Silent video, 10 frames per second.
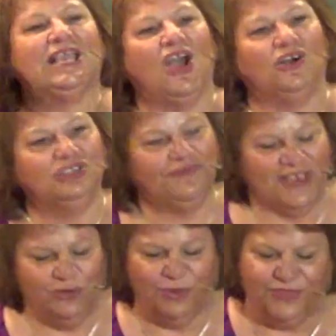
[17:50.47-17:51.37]
and
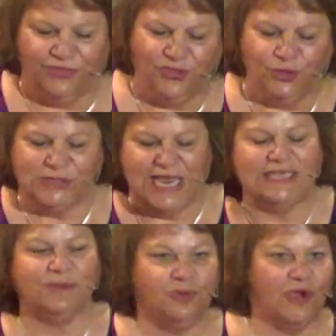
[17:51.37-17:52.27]
cultivated with
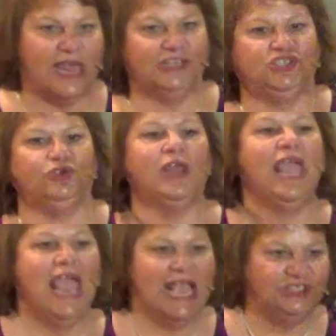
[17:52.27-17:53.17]
enthusiasm, gratitude,
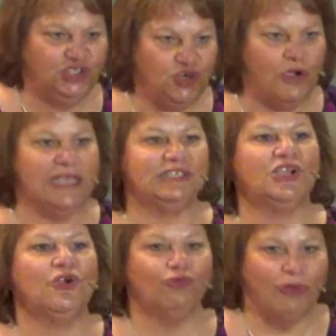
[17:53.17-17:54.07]
and
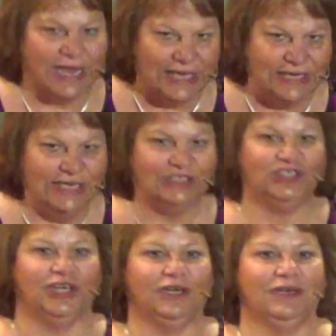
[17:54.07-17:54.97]
joyous
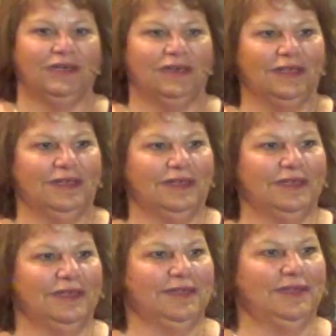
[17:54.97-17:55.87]
recognition.
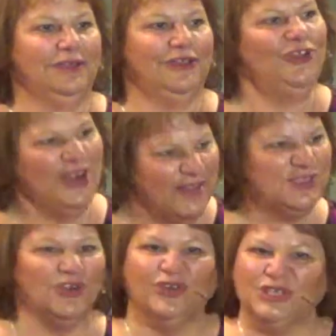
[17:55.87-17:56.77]
Who
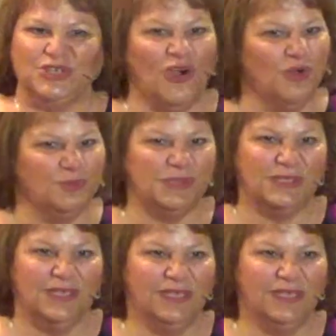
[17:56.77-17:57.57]
loves Ernest Holmes?